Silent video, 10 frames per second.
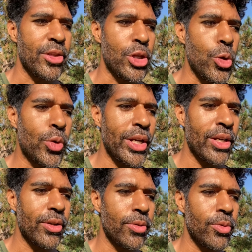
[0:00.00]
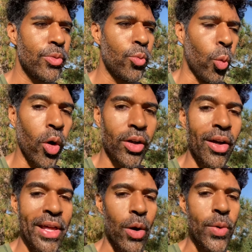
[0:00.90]
you can work
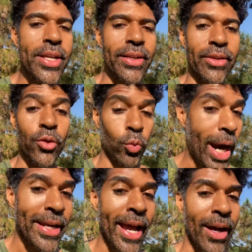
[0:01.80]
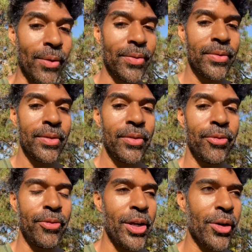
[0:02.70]
on that weakness right now.
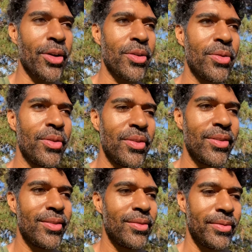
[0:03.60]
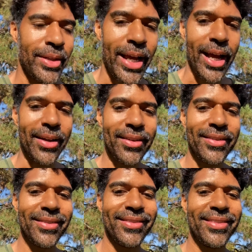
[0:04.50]
Fear, yeah,
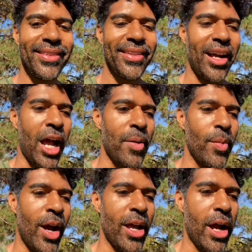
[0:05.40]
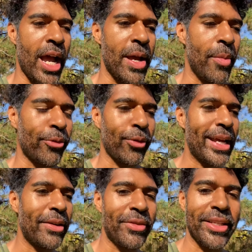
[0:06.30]
I am, I, I am
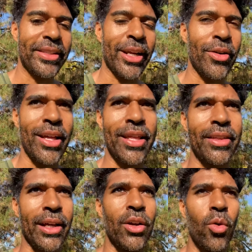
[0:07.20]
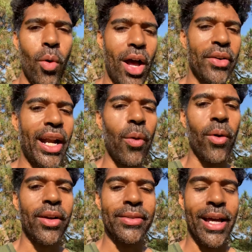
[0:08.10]
afraid of this thing or that thing. Well, how can I work on